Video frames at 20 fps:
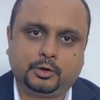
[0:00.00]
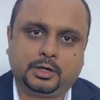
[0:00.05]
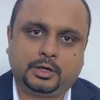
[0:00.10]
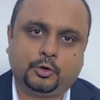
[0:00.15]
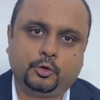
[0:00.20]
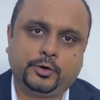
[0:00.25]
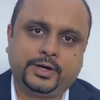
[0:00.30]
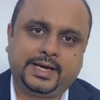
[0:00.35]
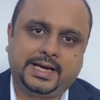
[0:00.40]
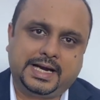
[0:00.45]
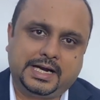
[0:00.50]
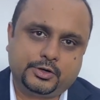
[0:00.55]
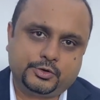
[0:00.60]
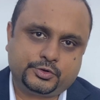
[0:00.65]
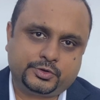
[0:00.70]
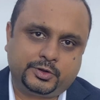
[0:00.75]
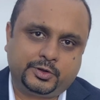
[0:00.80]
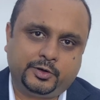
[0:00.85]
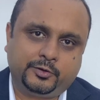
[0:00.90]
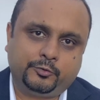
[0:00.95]
Going
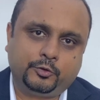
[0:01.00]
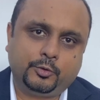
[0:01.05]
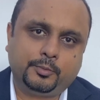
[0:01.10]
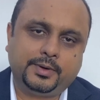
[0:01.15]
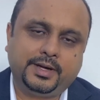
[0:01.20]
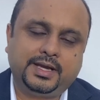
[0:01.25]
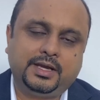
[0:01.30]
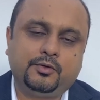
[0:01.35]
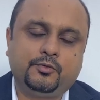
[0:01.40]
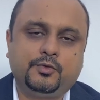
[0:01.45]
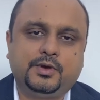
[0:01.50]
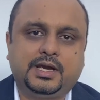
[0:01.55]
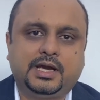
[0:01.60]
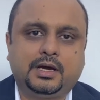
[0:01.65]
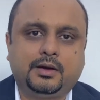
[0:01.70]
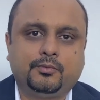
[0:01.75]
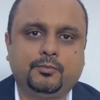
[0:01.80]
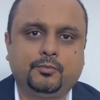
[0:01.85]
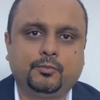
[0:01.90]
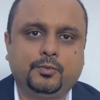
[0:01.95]
outside of Dubai, we
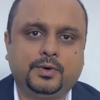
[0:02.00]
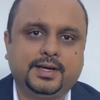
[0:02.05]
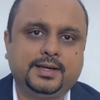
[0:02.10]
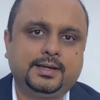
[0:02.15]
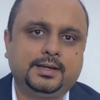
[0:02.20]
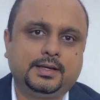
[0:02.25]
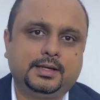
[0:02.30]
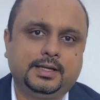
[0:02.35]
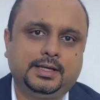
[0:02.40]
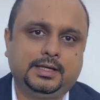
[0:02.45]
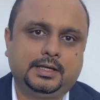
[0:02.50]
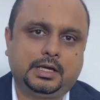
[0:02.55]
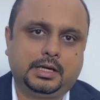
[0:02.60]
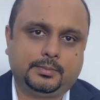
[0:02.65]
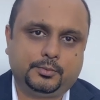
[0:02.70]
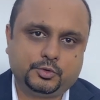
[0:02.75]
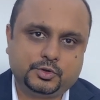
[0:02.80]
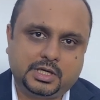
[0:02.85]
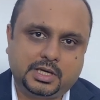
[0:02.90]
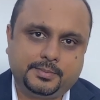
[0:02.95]
have one in
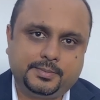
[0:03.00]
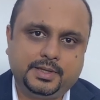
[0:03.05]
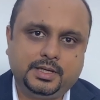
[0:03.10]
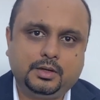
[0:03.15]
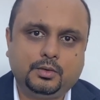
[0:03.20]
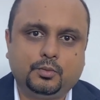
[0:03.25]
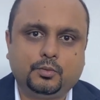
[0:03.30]
Abu Dhabi,